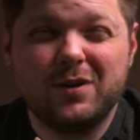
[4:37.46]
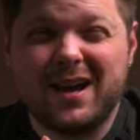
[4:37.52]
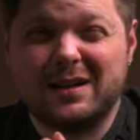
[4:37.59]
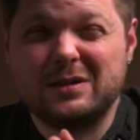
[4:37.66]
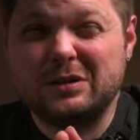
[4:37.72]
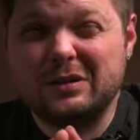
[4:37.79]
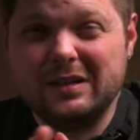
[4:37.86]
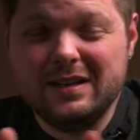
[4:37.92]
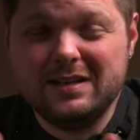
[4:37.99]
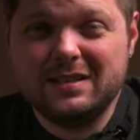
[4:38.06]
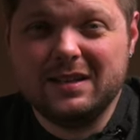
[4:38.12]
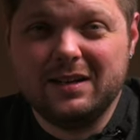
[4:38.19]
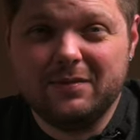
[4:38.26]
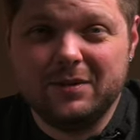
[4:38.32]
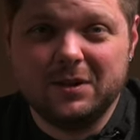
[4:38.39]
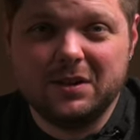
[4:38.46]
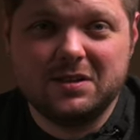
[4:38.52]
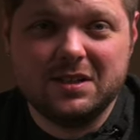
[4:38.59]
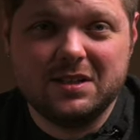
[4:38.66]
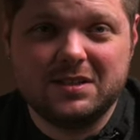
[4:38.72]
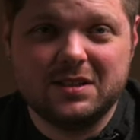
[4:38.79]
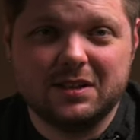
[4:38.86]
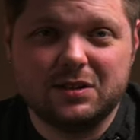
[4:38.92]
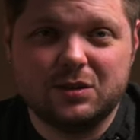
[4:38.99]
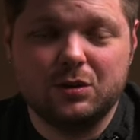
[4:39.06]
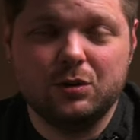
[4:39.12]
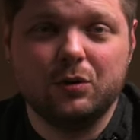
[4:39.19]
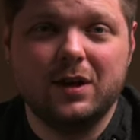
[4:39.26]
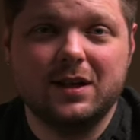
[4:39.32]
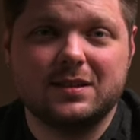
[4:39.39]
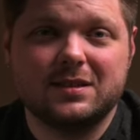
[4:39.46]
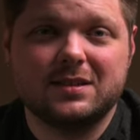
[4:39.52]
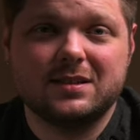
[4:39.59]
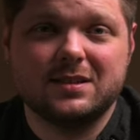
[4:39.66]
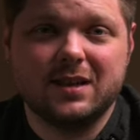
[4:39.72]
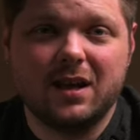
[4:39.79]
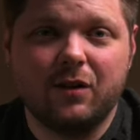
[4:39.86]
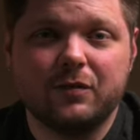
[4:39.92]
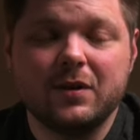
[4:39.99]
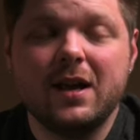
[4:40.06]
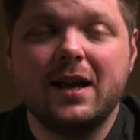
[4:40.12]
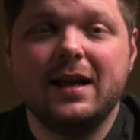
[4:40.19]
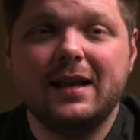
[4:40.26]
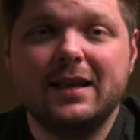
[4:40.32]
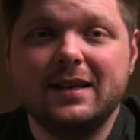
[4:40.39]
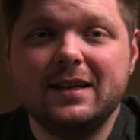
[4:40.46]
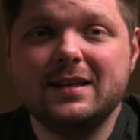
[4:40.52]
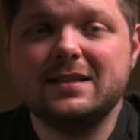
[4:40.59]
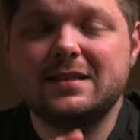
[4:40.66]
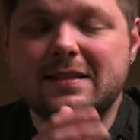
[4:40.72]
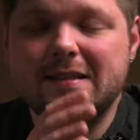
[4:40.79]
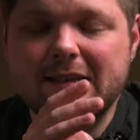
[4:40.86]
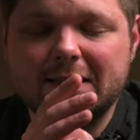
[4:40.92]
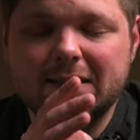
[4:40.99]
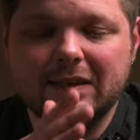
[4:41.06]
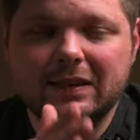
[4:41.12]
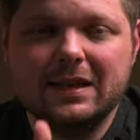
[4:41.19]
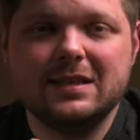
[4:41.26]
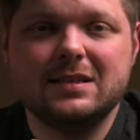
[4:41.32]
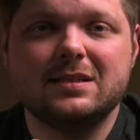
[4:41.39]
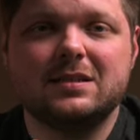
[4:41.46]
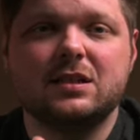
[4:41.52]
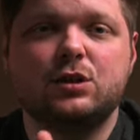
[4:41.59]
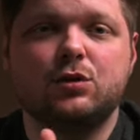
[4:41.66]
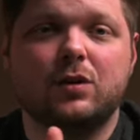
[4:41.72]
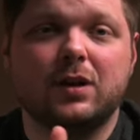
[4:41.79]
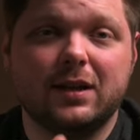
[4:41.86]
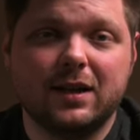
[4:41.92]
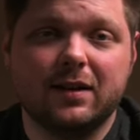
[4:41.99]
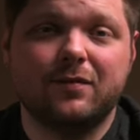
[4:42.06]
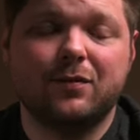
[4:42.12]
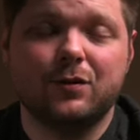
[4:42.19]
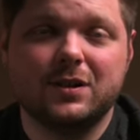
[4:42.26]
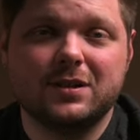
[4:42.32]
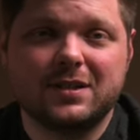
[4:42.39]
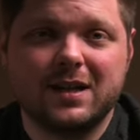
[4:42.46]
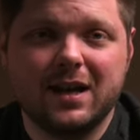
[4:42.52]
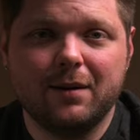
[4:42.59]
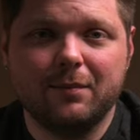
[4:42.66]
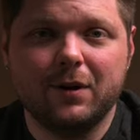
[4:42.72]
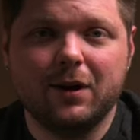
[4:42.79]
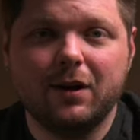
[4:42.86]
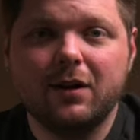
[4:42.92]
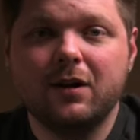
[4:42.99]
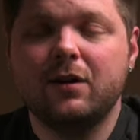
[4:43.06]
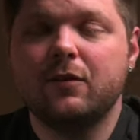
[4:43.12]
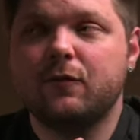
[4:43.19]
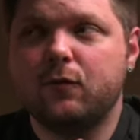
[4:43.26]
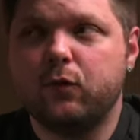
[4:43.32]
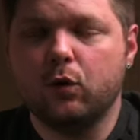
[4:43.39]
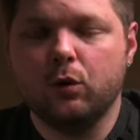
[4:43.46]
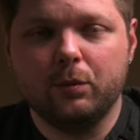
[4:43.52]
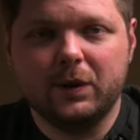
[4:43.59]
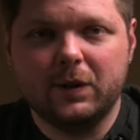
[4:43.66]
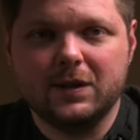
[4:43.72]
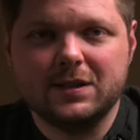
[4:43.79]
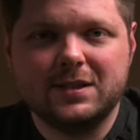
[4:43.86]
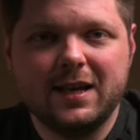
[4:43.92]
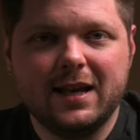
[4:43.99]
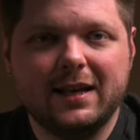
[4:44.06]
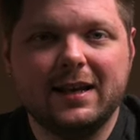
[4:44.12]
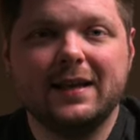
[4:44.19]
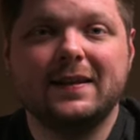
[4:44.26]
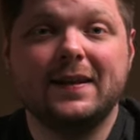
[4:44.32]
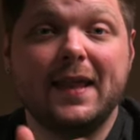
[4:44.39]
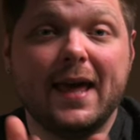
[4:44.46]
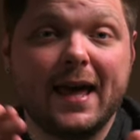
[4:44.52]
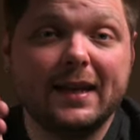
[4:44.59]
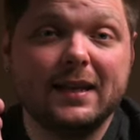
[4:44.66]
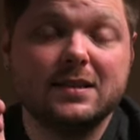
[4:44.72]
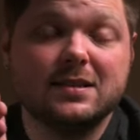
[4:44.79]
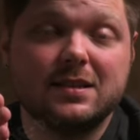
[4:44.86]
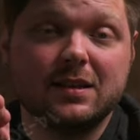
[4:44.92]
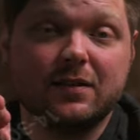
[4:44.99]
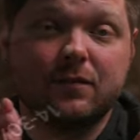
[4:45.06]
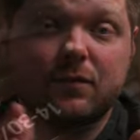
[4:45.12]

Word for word: II actually isn't even the Z6 II itself. It is the lens that you can get for this camera for real estate, and that is the